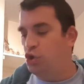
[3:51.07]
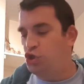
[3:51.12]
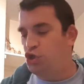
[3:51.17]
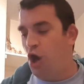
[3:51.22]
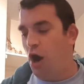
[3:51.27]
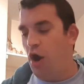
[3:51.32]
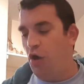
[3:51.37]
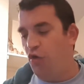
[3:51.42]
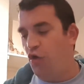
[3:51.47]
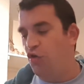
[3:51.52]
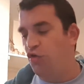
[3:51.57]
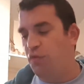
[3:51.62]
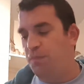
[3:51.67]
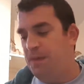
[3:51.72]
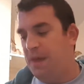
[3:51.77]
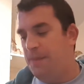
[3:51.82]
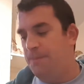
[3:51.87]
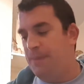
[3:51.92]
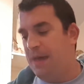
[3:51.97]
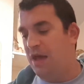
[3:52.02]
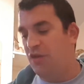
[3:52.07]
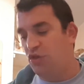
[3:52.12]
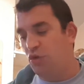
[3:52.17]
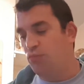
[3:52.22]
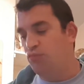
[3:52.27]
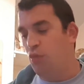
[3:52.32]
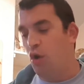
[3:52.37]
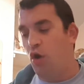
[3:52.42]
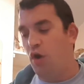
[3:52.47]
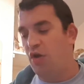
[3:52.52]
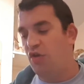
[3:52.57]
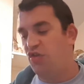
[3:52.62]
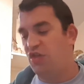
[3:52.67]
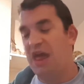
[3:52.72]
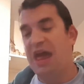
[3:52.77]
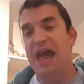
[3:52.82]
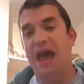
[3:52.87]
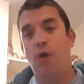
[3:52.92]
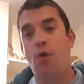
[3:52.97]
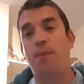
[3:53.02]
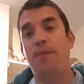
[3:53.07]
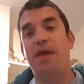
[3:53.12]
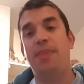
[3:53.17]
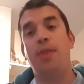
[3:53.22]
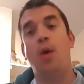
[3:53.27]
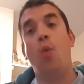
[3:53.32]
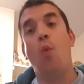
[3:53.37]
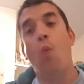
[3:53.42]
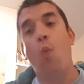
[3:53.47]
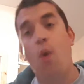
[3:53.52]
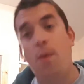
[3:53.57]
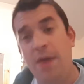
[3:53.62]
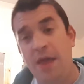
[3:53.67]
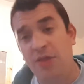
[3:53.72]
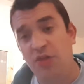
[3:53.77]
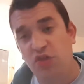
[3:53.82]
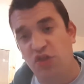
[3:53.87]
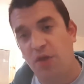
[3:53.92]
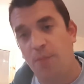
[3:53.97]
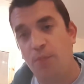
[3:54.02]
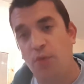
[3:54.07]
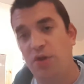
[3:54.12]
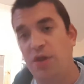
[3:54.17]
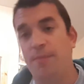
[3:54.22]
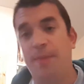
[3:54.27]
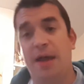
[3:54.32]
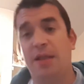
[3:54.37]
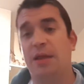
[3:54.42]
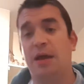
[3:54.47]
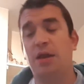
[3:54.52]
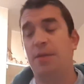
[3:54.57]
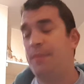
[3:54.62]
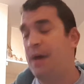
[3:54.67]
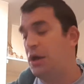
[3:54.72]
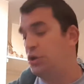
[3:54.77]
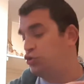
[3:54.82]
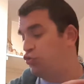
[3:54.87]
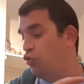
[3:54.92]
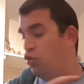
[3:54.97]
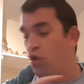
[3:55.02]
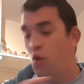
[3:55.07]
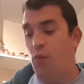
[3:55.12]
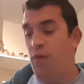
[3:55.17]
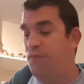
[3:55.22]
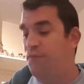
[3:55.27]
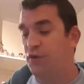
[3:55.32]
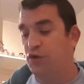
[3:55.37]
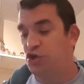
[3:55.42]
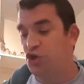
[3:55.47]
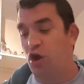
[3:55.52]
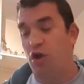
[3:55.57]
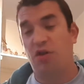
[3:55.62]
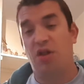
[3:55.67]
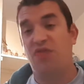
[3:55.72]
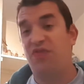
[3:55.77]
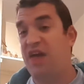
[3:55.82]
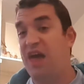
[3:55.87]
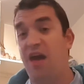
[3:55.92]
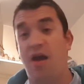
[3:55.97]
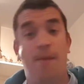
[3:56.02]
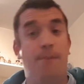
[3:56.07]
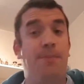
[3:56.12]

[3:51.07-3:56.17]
Charlotte beat Peyton Royce, and will be in the women's Money in the Bank ladder match. So good win for Charlotte there.